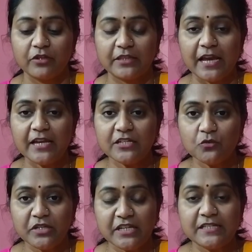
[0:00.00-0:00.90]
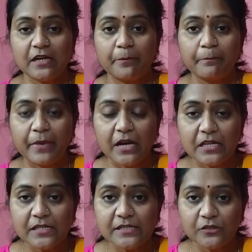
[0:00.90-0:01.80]
For that you need a
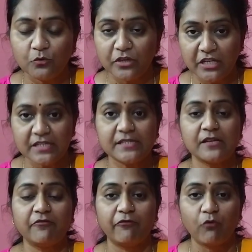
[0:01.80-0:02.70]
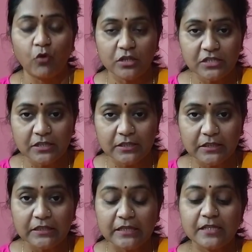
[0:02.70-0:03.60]
pulse, you need some
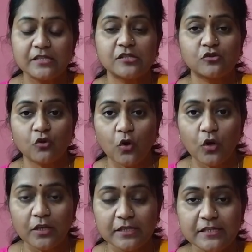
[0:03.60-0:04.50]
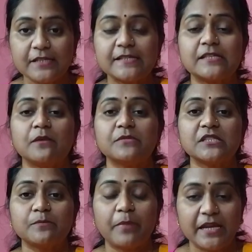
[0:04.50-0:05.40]
water, salt, some
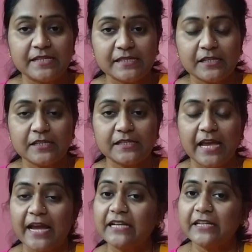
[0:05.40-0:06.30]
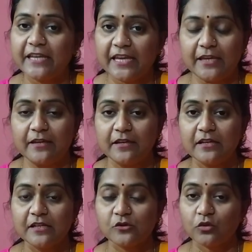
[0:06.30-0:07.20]
spices and ghee.
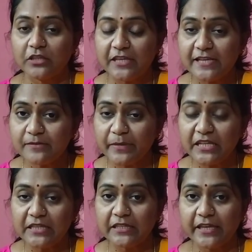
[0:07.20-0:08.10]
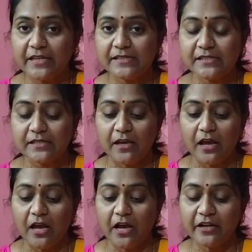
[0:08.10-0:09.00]
So these many things
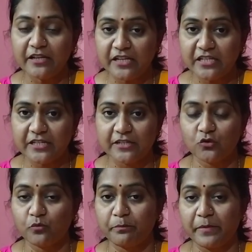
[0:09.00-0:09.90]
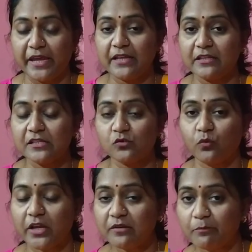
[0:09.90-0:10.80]
are needed to make this
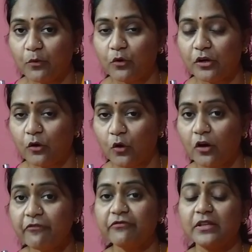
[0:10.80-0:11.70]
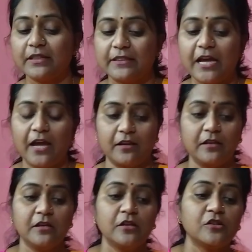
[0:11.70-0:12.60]
one bowl of
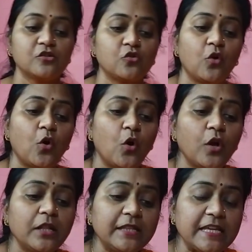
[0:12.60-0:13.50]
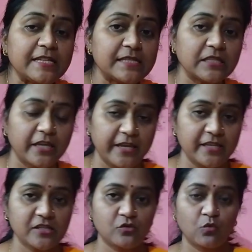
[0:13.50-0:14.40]
dal. So all these
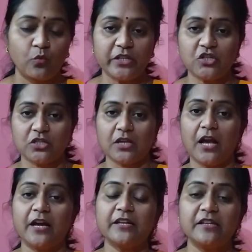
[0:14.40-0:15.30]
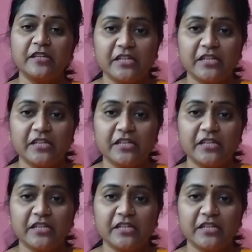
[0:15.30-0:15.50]
things which are